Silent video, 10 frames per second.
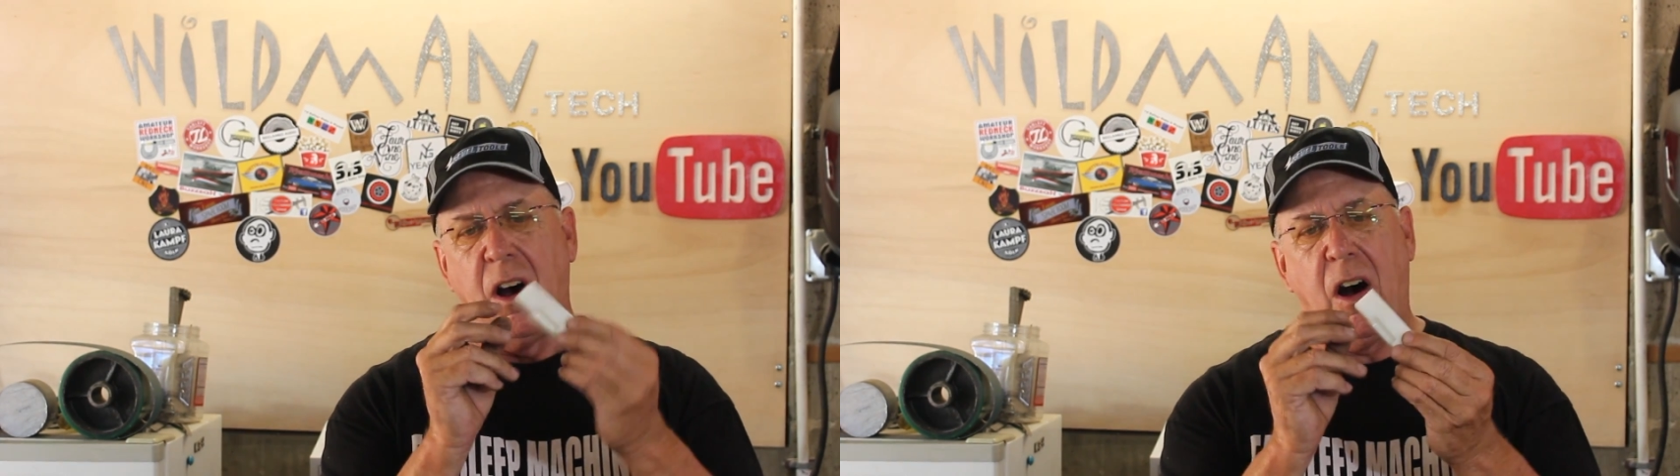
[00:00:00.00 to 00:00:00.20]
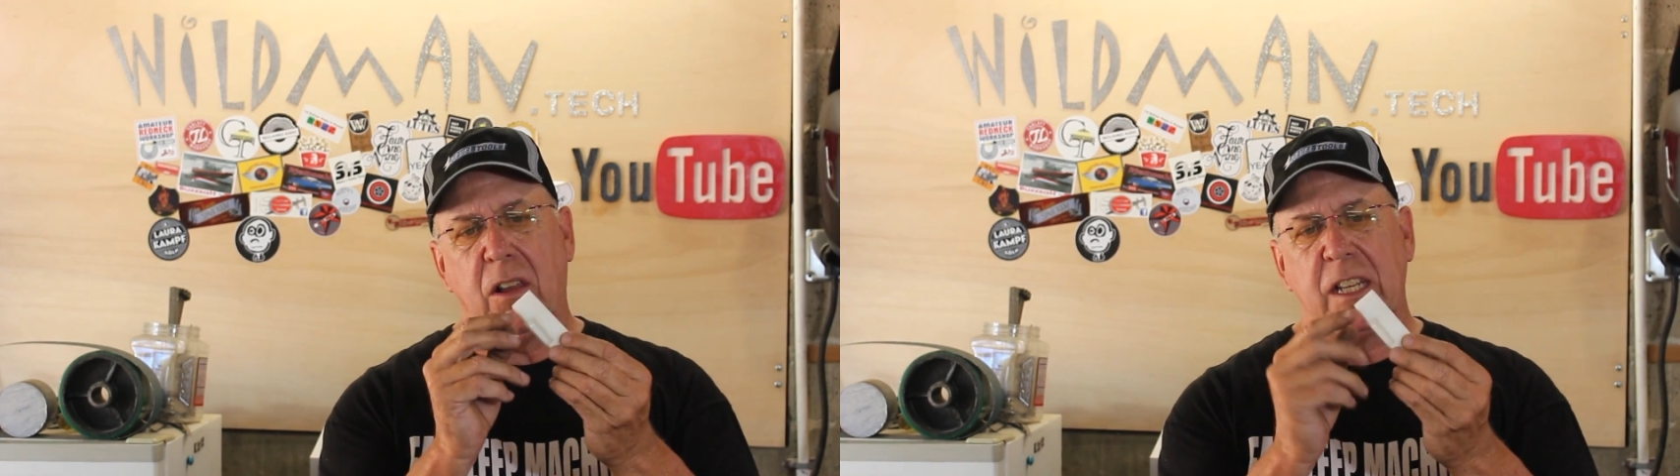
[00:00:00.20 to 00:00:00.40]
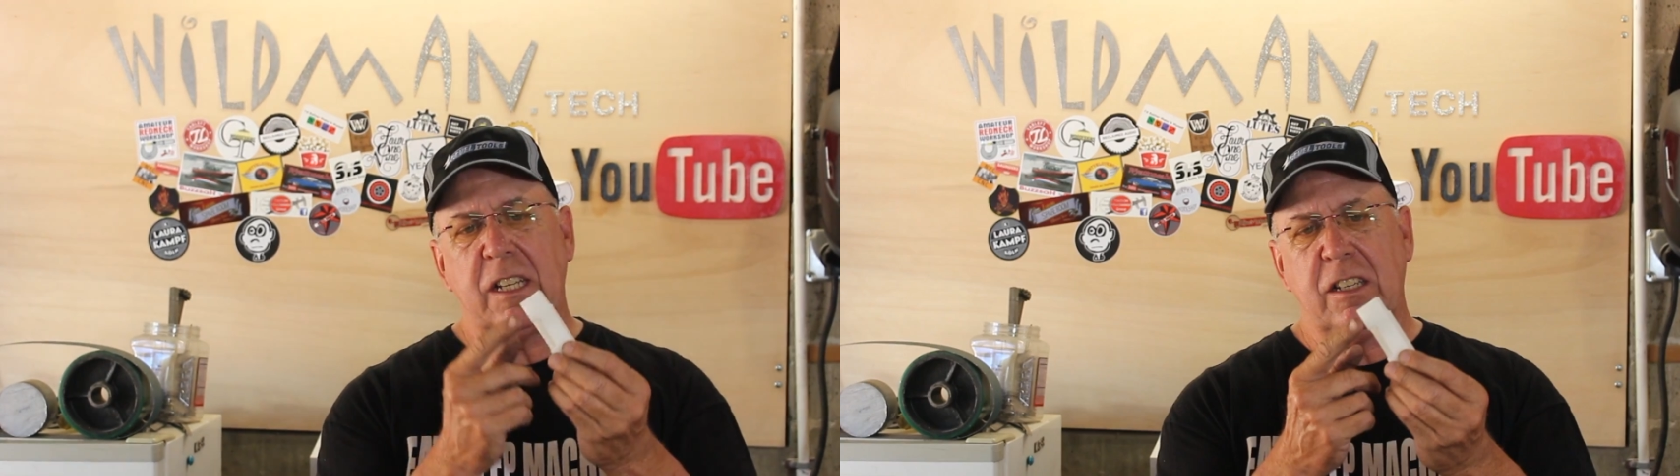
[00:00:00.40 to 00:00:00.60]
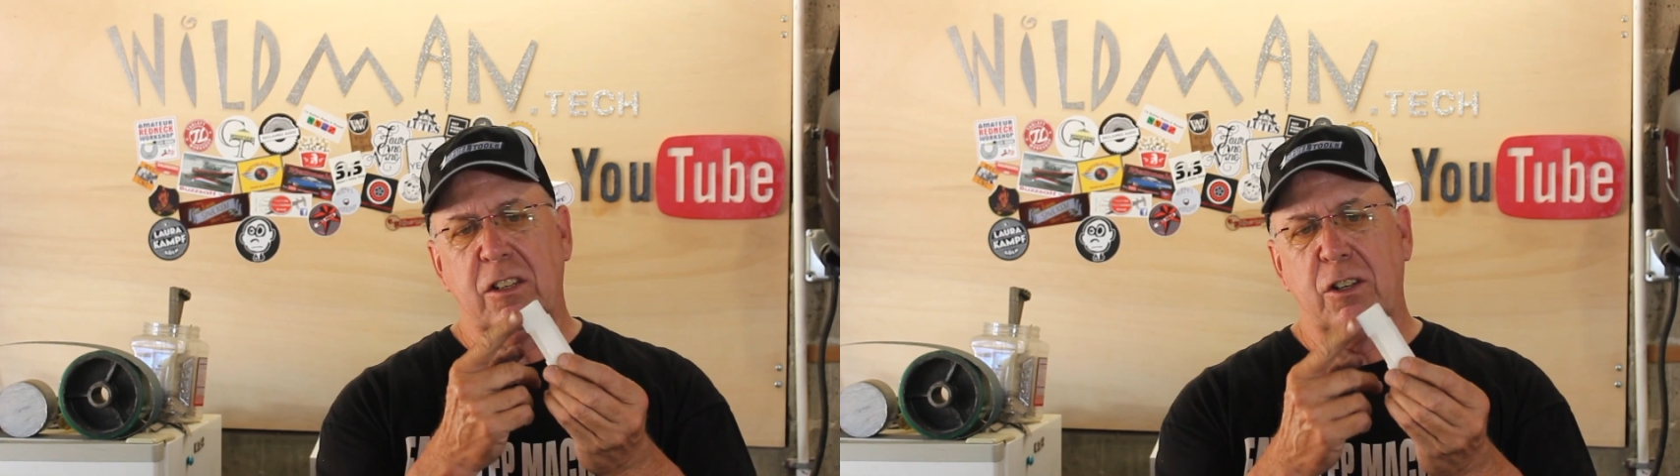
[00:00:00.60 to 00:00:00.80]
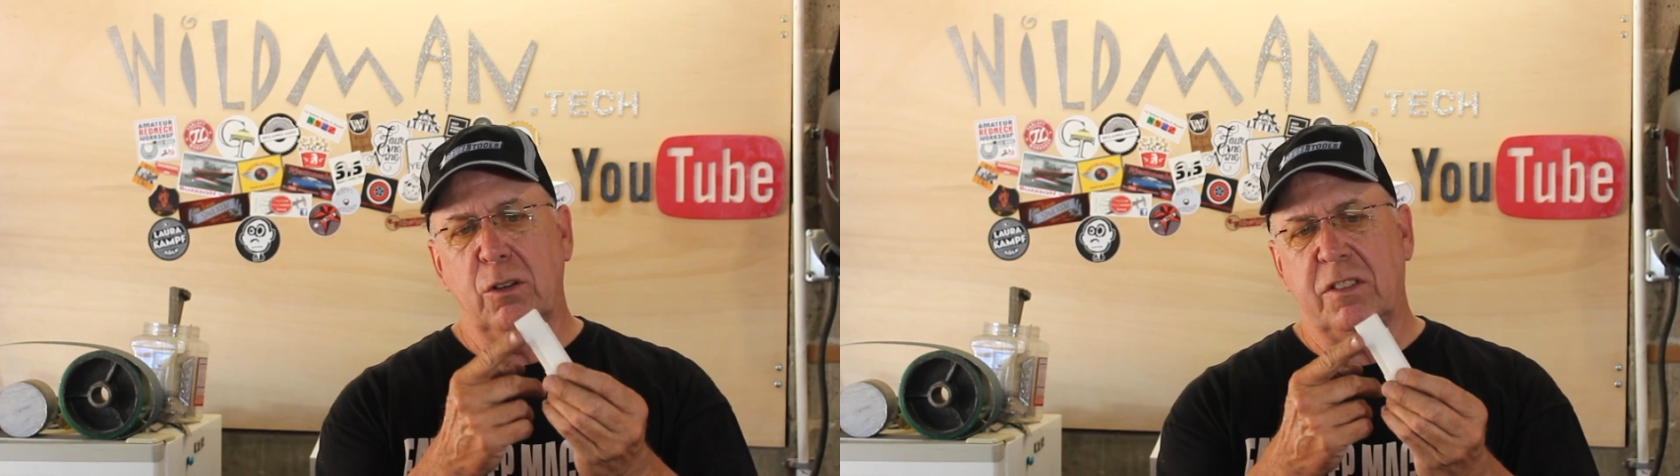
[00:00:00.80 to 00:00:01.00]
all I need
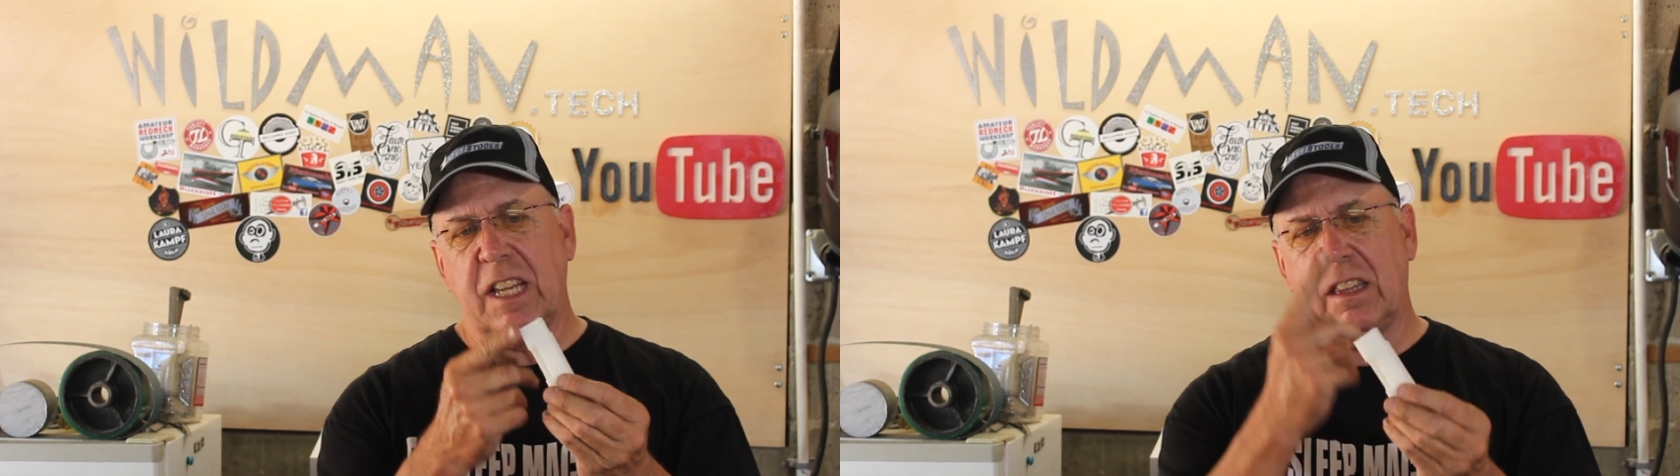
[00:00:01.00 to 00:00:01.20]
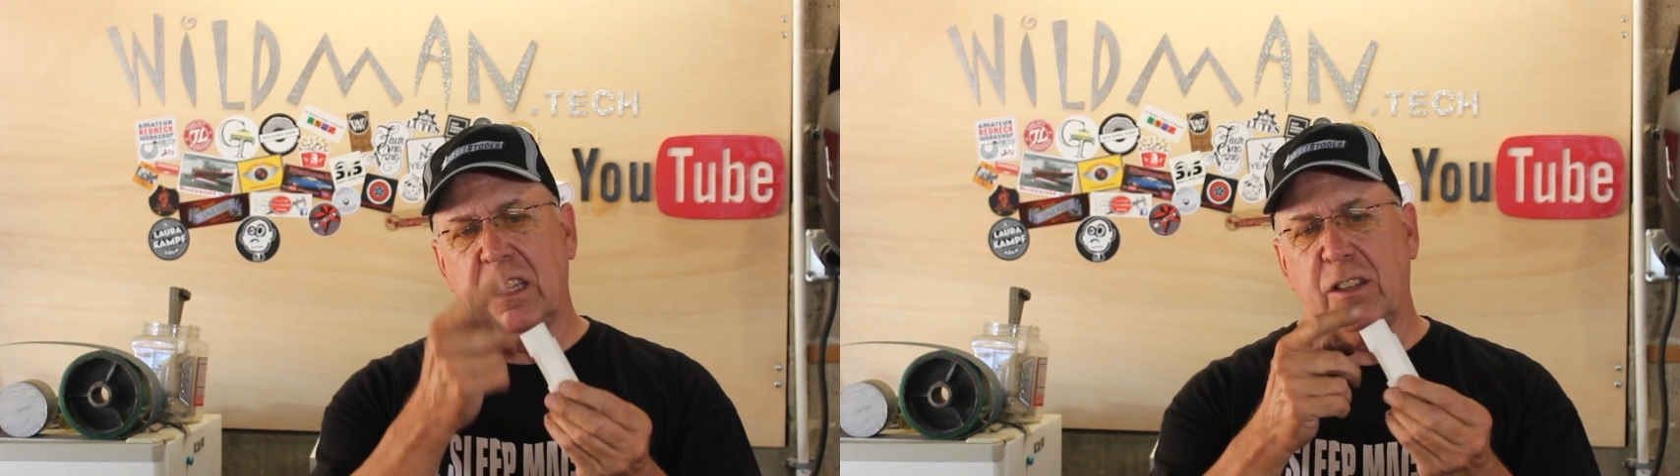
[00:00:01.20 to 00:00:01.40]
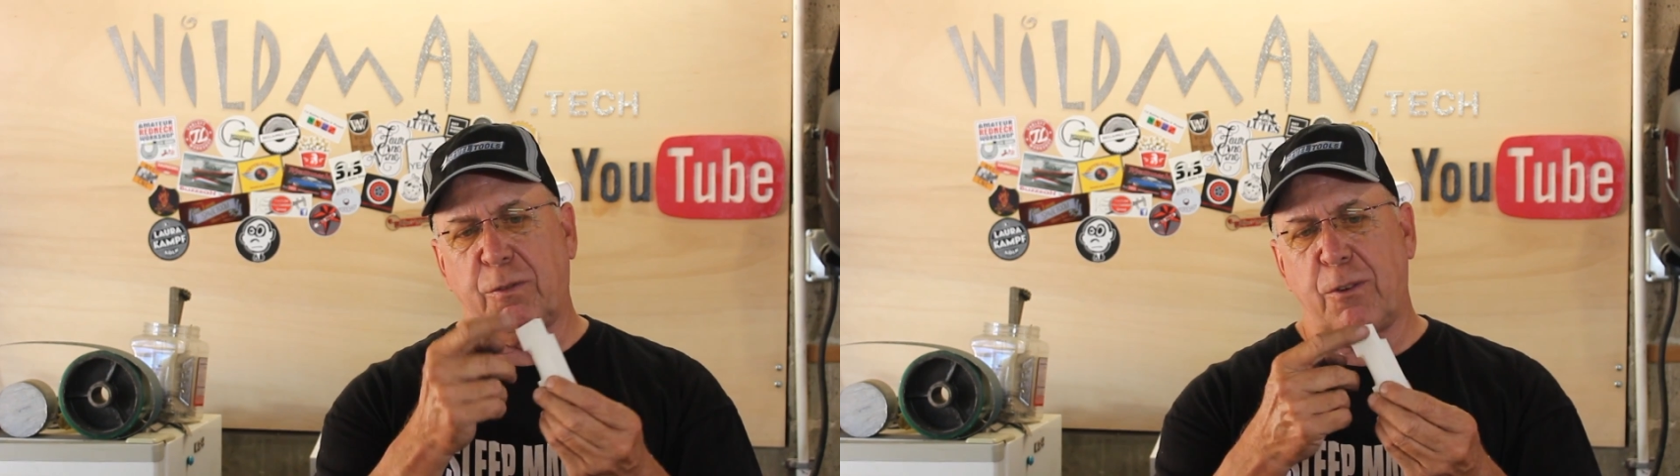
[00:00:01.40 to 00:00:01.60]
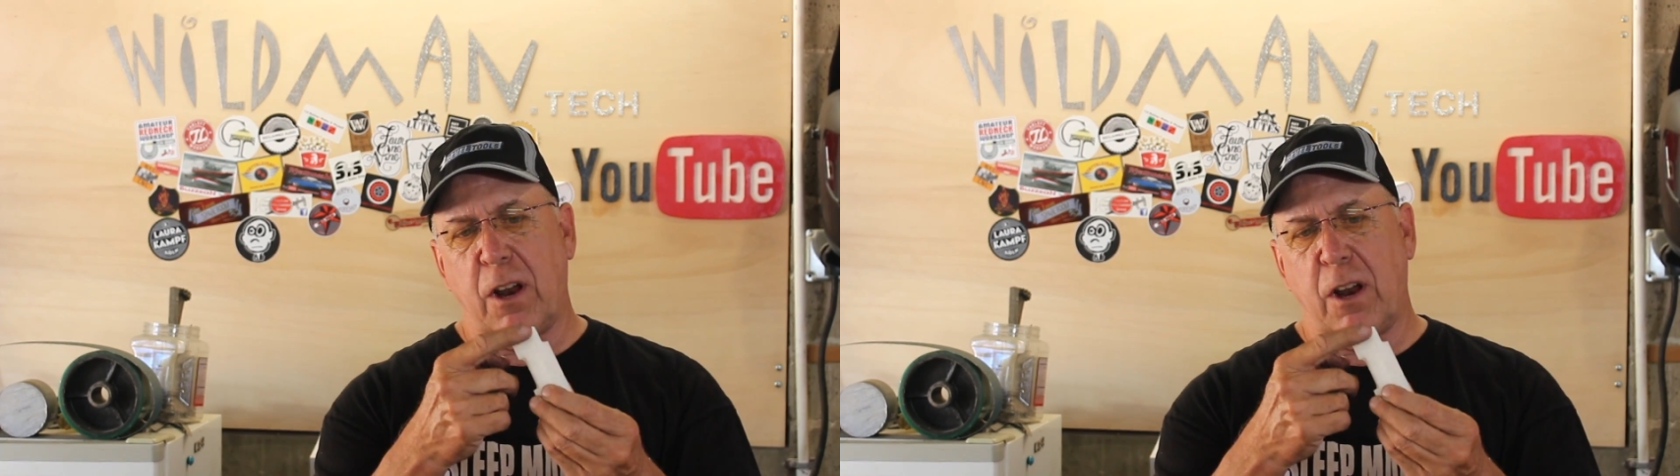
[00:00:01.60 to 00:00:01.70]
to do is hit this